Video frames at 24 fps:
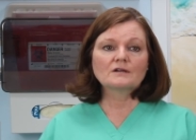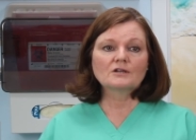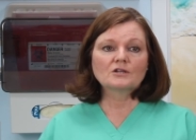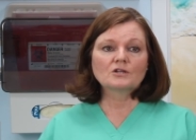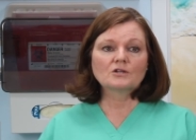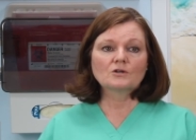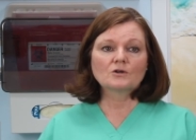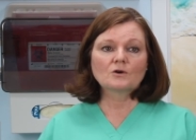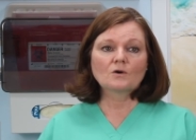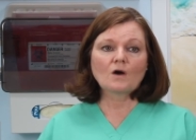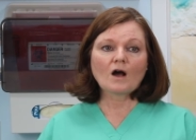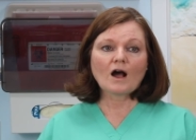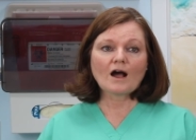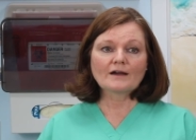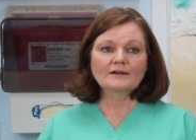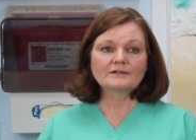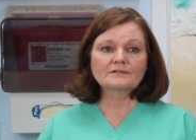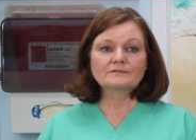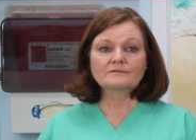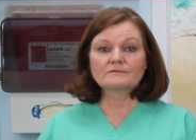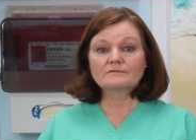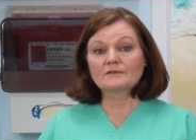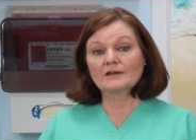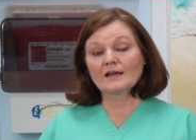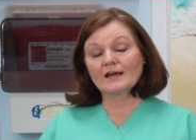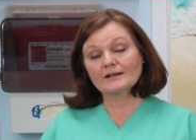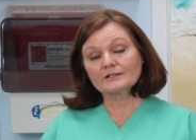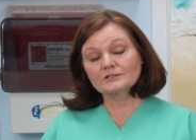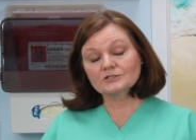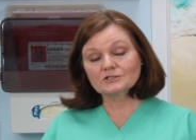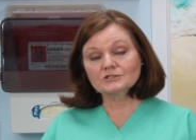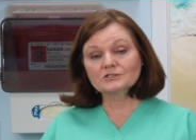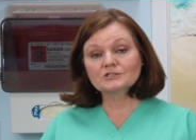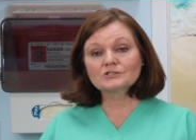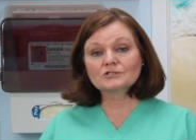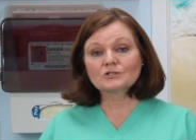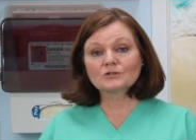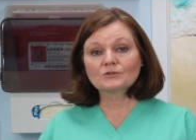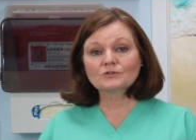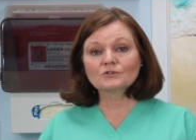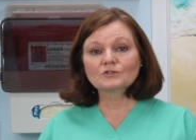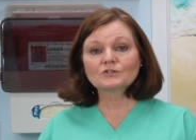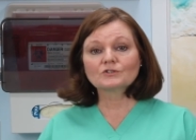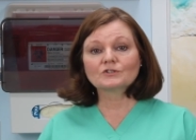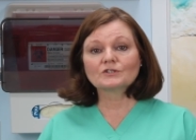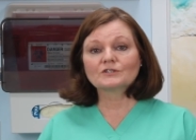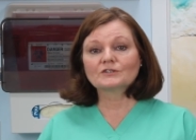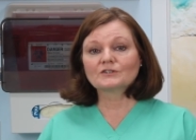I actually told
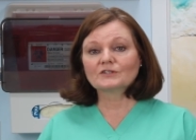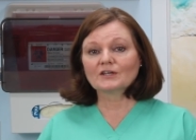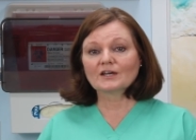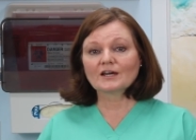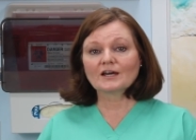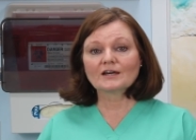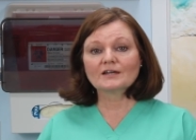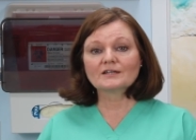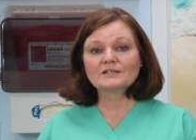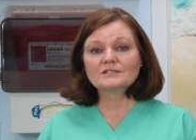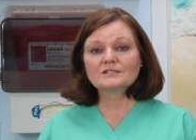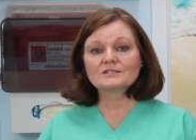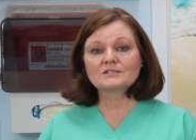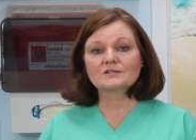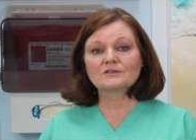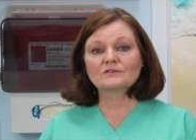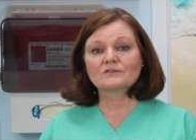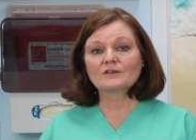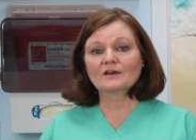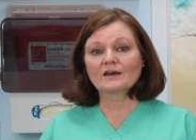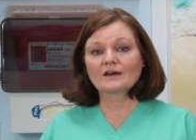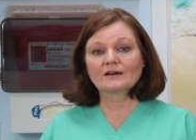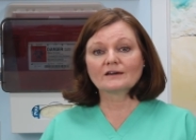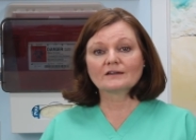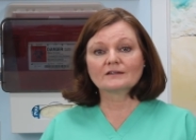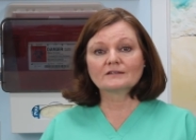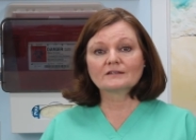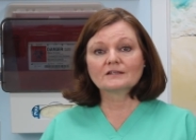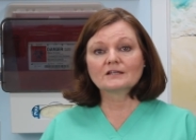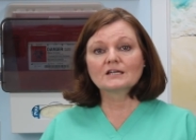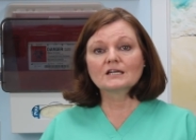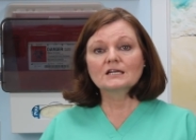her in the end that